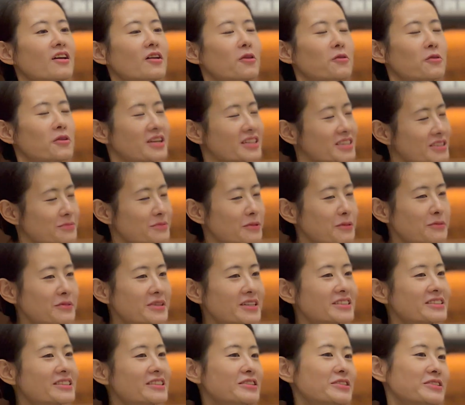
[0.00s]
What is
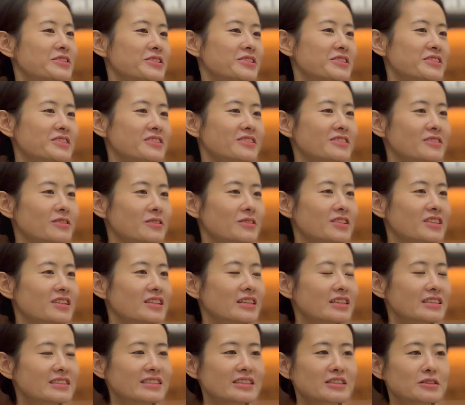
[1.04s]
mobility to you? What
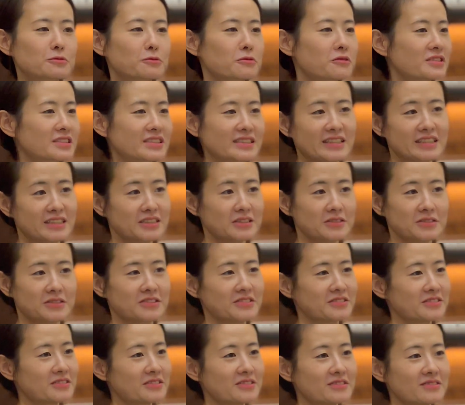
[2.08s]
does this word say to you?